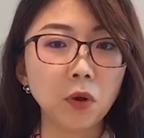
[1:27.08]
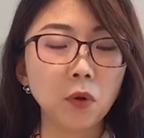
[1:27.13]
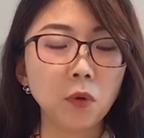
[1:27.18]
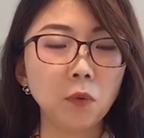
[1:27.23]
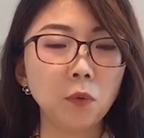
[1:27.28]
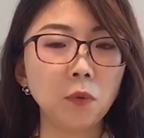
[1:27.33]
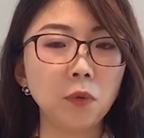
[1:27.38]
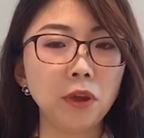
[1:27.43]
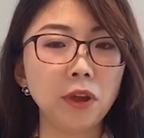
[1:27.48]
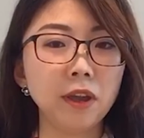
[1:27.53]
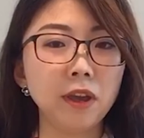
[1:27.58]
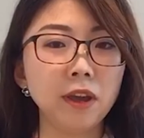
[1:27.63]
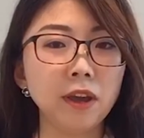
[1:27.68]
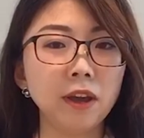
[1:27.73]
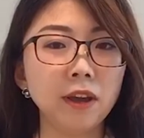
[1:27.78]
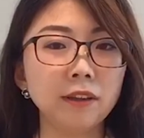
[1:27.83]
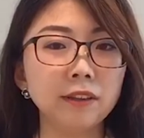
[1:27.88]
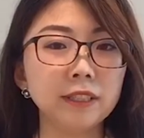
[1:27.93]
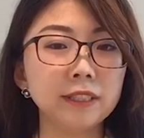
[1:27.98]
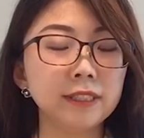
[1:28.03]

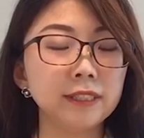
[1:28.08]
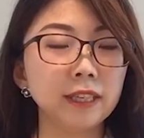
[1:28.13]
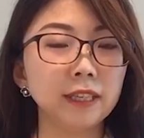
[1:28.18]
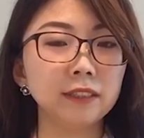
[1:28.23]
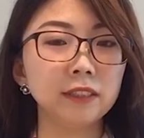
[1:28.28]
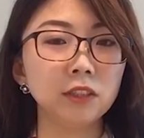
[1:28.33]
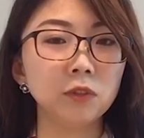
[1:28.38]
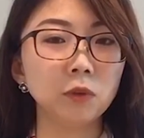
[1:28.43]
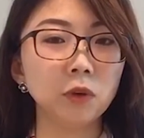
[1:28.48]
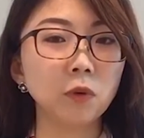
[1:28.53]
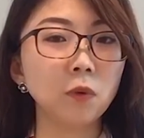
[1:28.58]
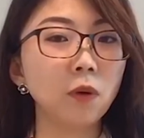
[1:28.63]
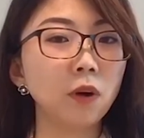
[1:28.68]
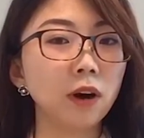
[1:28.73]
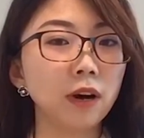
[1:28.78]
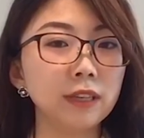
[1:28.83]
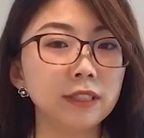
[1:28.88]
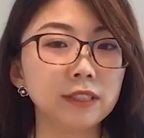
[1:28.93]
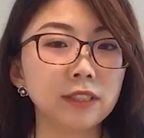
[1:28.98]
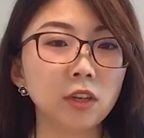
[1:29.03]
where the standard
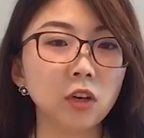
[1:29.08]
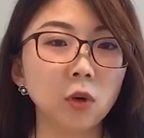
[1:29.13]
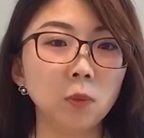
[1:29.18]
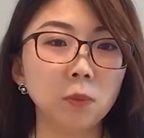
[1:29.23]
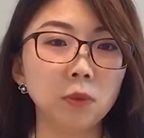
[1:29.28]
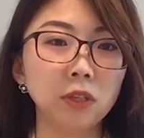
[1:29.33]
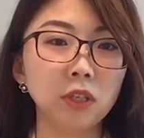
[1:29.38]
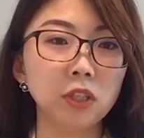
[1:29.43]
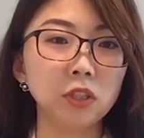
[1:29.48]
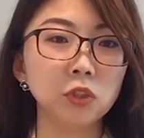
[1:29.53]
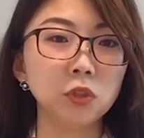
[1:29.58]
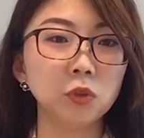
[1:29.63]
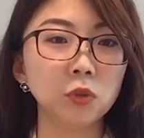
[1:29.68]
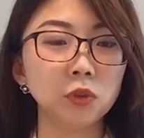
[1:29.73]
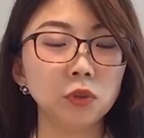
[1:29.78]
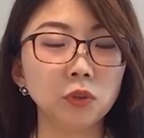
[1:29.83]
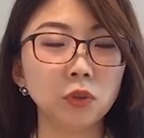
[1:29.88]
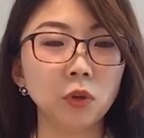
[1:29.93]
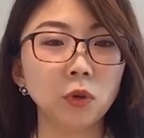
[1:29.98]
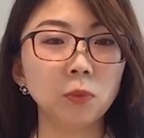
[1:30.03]
requires companies
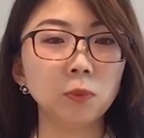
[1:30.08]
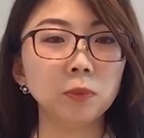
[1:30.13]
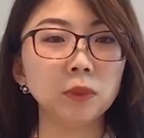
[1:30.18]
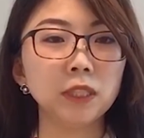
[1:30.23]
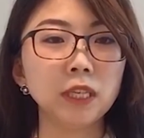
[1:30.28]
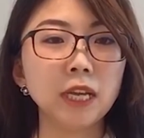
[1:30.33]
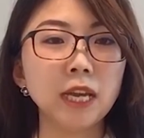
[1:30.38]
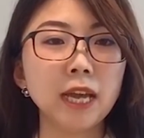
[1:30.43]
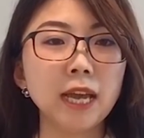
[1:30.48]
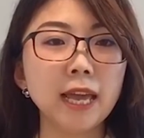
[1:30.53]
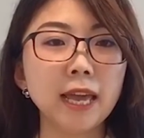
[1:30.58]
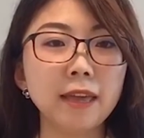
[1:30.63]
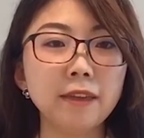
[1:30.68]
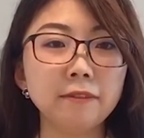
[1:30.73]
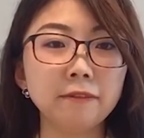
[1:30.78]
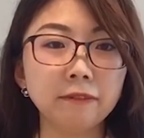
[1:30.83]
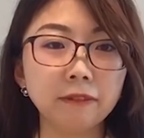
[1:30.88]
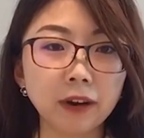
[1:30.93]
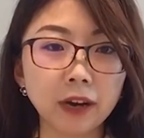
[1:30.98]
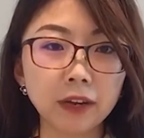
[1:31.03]
to adopt
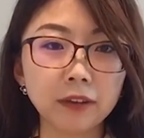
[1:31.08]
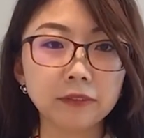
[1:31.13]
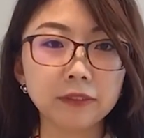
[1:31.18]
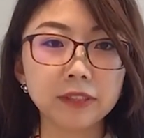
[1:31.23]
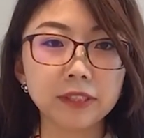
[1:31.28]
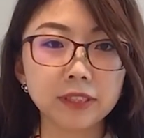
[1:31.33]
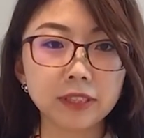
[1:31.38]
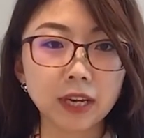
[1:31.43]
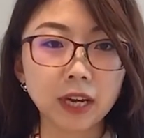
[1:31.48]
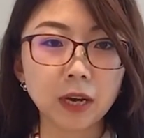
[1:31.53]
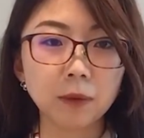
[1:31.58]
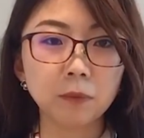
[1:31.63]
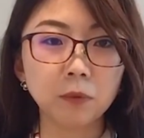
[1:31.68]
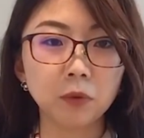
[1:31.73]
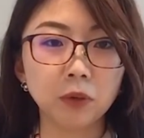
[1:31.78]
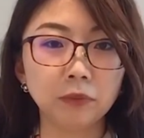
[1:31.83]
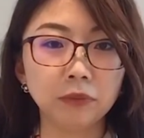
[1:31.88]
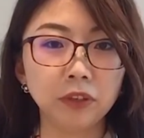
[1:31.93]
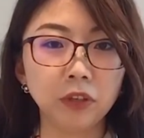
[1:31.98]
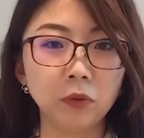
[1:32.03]
a 5 star
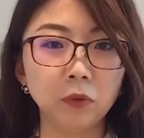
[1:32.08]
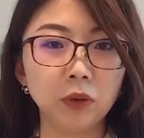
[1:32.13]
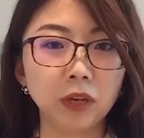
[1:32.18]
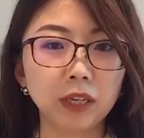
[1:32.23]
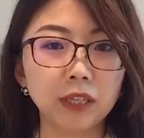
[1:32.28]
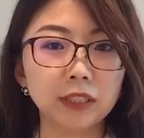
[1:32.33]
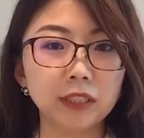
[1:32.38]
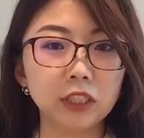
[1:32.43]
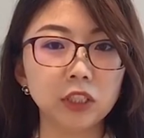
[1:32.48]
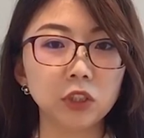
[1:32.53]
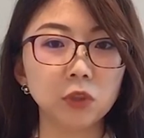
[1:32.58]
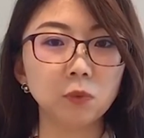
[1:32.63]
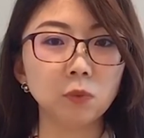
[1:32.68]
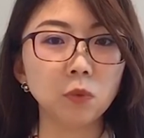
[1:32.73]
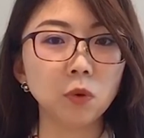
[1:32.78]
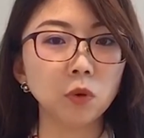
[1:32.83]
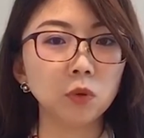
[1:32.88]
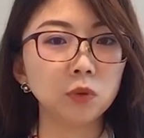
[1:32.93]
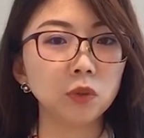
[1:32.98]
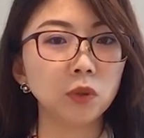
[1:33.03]
revenue recognition
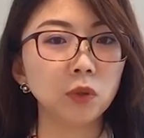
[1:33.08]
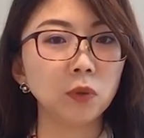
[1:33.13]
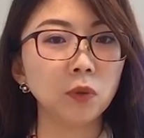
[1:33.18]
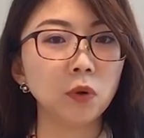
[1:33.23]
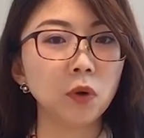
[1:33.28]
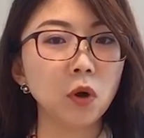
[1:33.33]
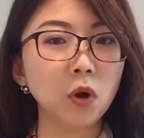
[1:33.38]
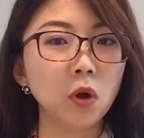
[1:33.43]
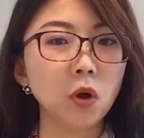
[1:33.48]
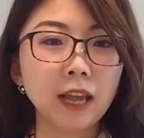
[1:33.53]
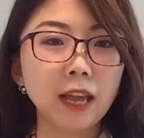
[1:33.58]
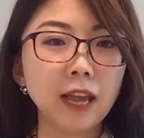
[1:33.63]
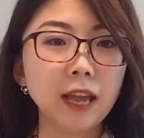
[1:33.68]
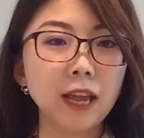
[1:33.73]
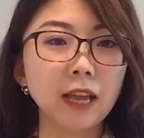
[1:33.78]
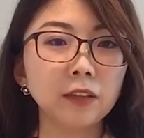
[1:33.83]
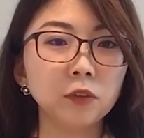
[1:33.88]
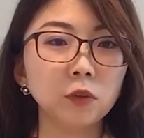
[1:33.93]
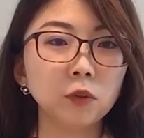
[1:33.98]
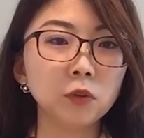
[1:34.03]
model.
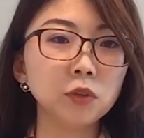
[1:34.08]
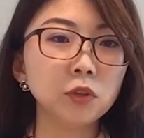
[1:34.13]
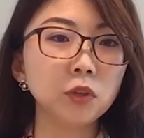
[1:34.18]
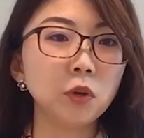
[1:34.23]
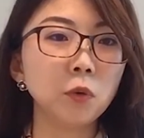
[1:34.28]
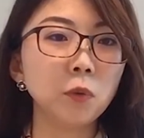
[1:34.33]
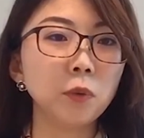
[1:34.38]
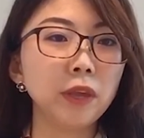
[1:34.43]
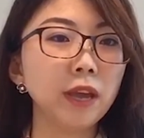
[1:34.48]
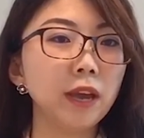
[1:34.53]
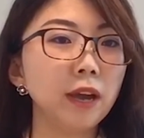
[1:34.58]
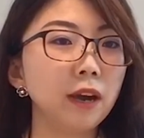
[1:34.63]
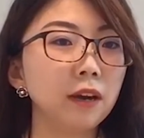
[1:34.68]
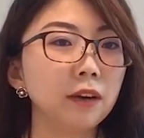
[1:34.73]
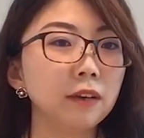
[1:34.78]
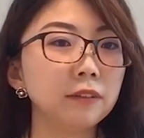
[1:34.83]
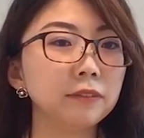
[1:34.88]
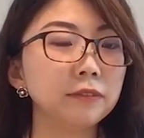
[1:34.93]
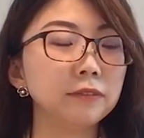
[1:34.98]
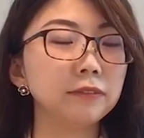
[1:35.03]
And also we
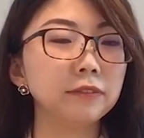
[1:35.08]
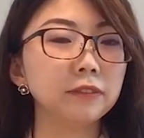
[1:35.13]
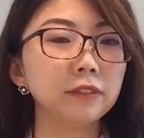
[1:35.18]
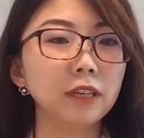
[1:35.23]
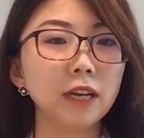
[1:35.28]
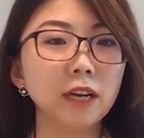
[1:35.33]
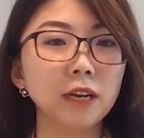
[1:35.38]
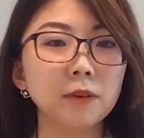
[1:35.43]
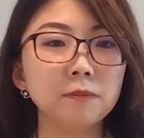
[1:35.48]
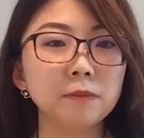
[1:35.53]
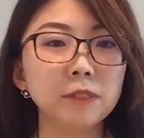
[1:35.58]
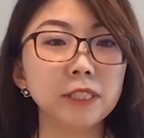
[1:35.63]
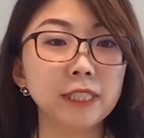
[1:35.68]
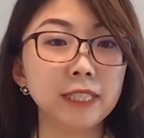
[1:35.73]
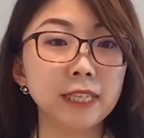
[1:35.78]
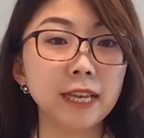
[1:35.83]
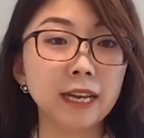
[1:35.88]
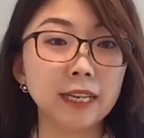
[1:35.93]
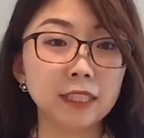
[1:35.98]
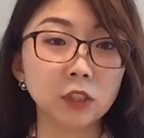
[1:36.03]
have um,
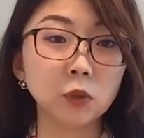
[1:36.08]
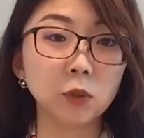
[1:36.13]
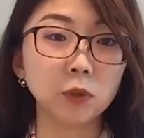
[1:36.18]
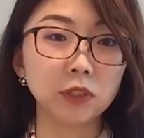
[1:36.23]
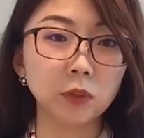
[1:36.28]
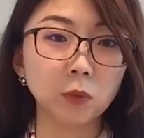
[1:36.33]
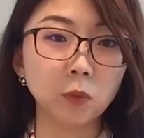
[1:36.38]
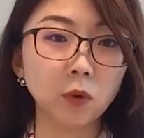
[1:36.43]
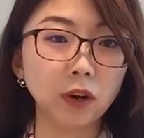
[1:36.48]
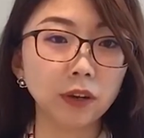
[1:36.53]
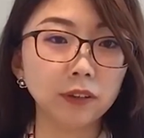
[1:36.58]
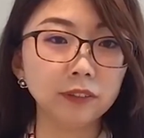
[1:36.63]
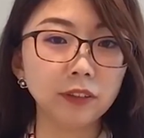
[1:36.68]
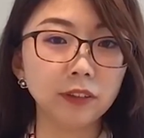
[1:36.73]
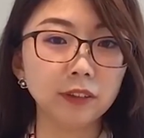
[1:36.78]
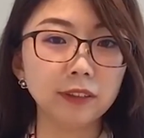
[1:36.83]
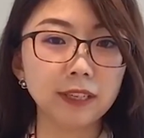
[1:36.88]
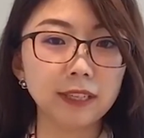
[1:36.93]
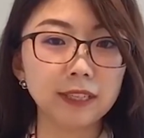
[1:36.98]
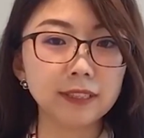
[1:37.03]
21
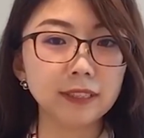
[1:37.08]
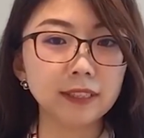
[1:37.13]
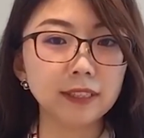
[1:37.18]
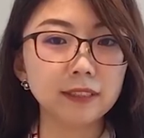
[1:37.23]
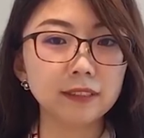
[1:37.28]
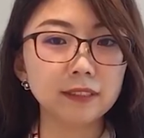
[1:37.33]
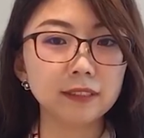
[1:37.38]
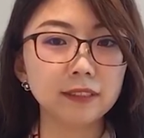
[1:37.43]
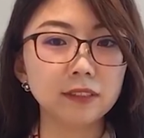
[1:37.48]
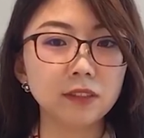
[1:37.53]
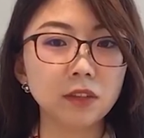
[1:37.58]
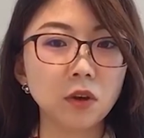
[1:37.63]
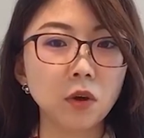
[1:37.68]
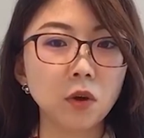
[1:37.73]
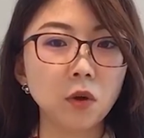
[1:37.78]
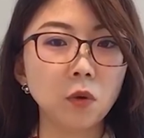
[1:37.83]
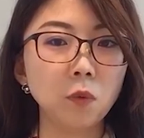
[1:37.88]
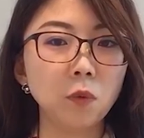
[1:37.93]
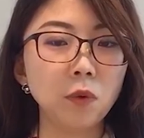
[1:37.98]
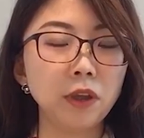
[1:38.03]
on leases,
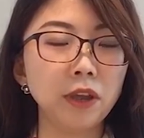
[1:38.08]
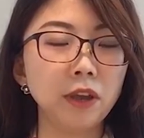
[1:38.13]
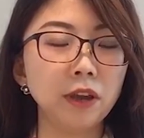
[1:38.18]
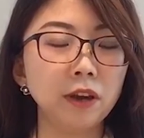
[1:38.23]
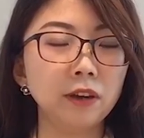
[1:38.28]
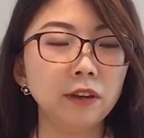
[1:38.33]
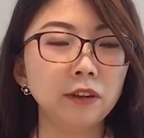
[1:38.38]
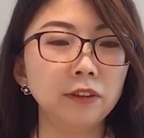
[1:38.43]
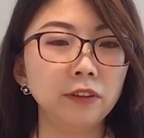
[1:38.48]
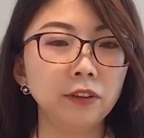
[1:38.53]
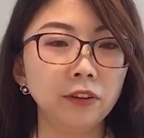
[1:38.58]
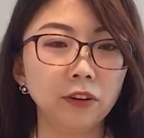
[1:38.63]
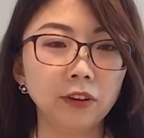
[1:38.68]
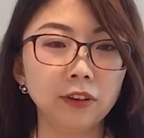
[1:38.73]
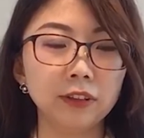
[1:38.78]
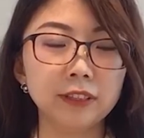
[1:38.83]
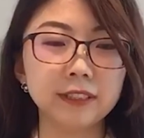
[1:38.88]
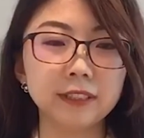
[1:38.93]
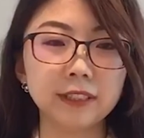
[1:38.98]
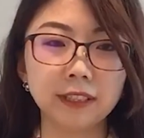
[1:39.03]
where there
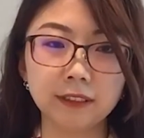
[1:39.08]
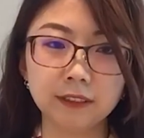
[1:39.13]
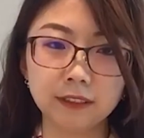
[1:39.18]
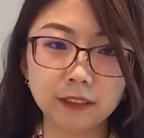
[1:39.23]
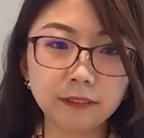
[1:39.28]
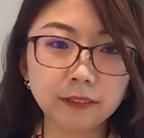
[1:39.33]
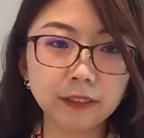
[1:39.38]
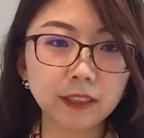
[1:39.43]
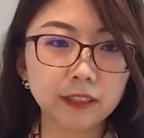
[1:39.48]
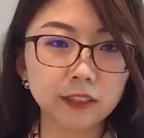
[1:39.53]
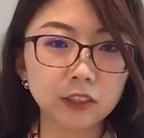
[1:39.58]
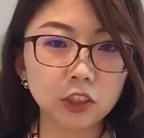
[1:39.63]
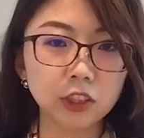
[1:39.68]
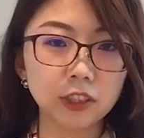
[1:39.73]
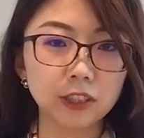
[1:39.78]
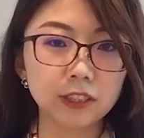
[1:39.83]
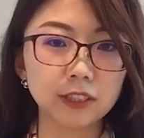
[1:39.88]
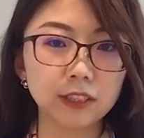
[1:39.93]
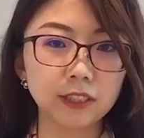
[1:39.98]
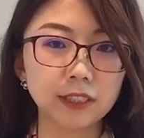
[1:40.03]
are significant
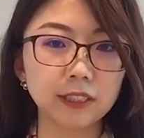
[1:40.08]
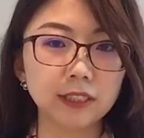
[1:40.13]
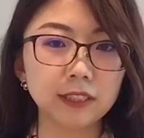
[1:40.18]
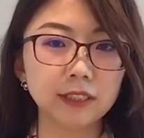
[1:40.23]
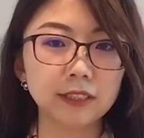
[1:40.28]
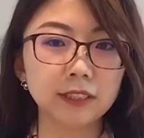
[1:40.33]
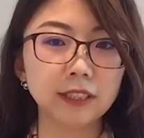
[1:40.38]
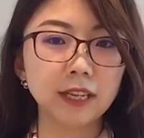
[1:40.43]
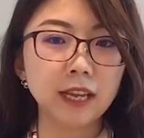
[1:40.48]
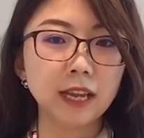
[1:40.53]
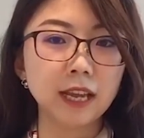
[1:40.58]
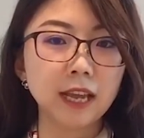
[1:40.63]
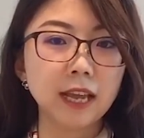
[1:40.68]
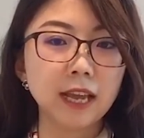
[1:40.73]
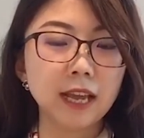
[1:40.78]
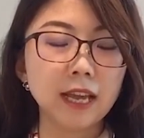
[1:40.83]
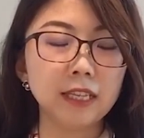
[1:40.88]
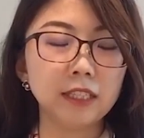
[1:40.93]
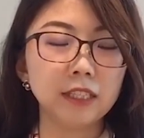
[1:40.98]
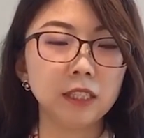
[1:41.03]
changes
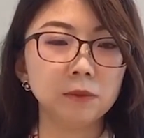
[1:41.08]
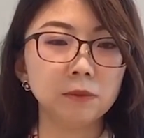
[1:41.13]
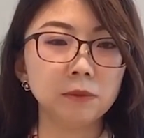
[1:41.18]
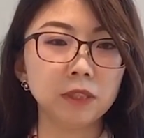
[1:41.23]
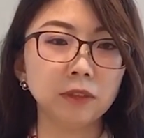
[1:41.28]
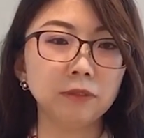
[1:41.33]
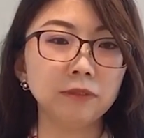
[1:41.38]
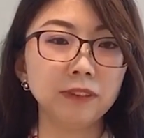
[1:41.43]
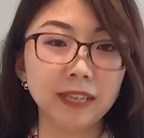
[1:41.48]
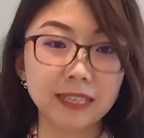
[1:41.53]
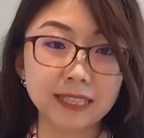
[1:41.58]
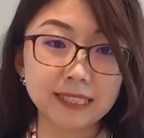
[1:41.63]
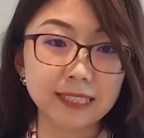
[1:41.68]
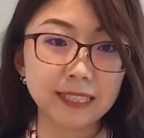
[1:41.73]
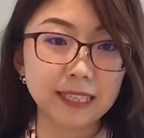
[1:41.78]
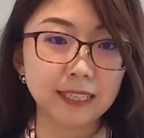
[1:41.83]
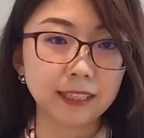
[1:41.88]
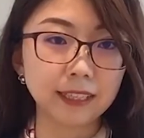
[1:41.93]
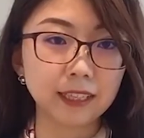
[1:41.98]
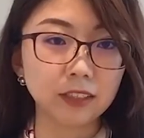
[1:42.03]
in terms of
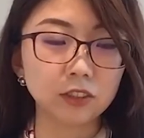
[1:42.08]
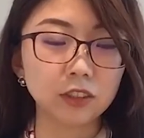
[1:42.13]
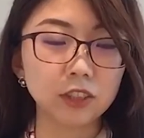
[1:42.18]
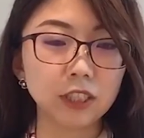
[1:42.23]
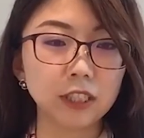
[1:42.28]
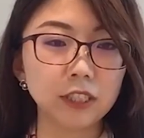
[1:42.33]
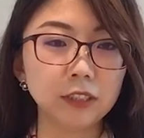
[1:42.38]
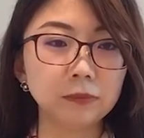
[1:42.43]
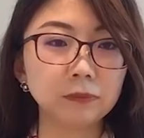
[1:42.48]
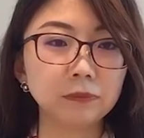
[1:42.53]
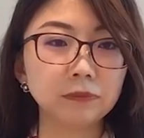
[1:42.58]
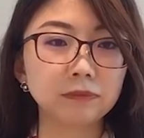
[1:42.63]
say accounting.